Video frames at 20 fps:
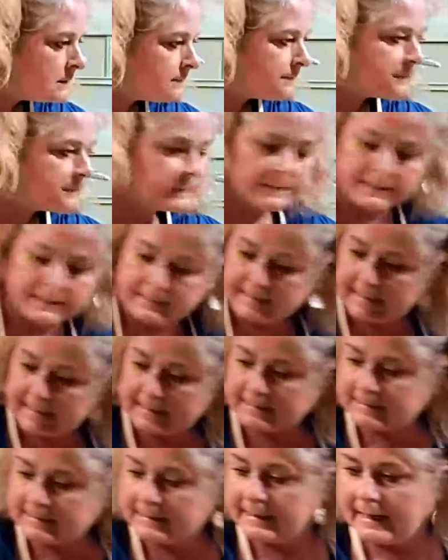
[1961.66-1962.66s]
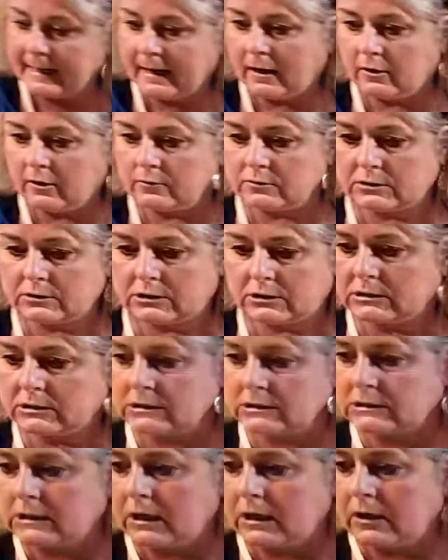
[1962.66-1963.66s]
to test it out.
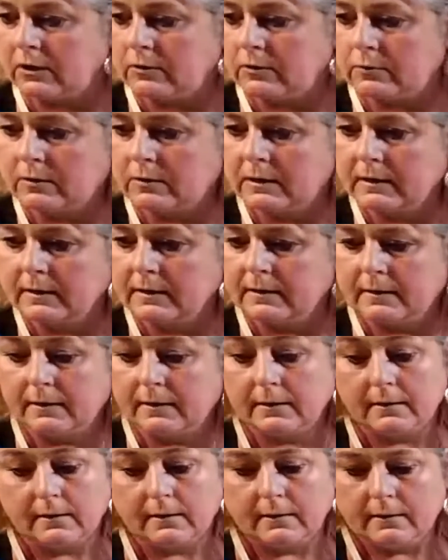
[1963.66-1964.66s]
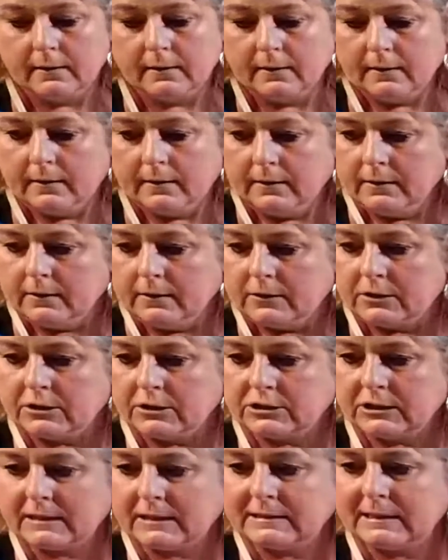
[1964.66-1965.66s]
So
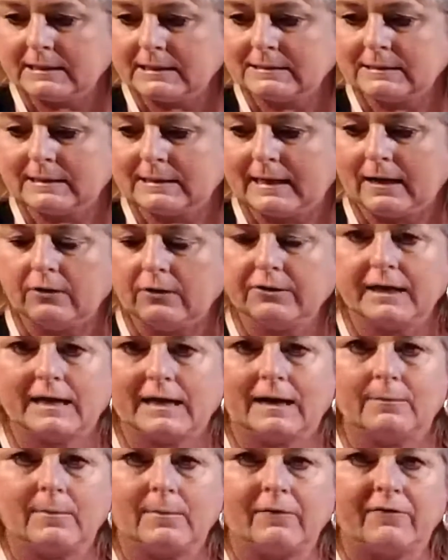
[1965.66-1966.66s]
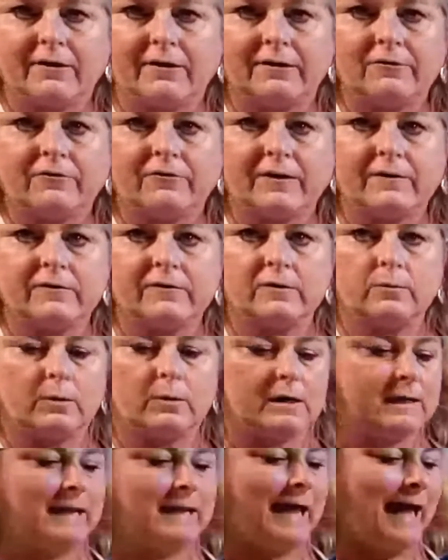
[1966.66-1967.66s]
should I test it out like on my very favorite
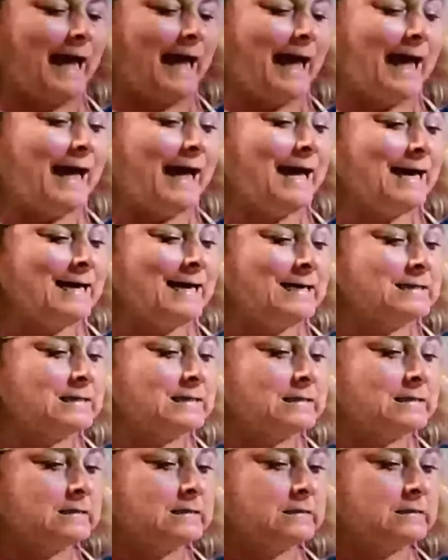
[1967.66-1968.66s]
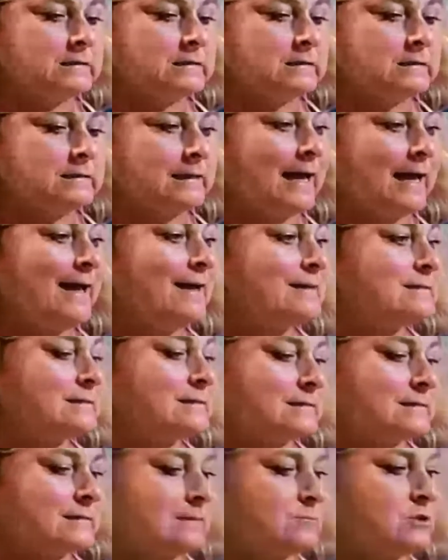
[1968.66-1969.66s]
one? Yes,
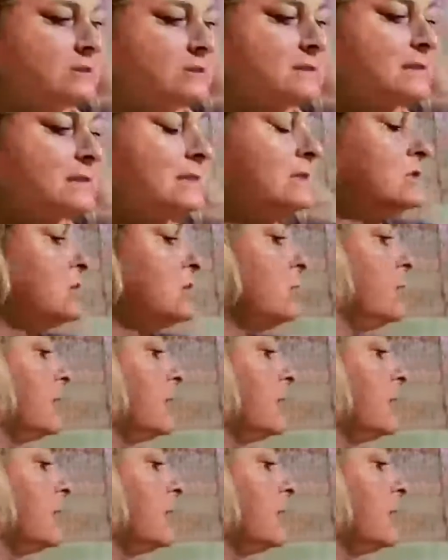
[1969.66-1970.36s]
I'm just going to do it,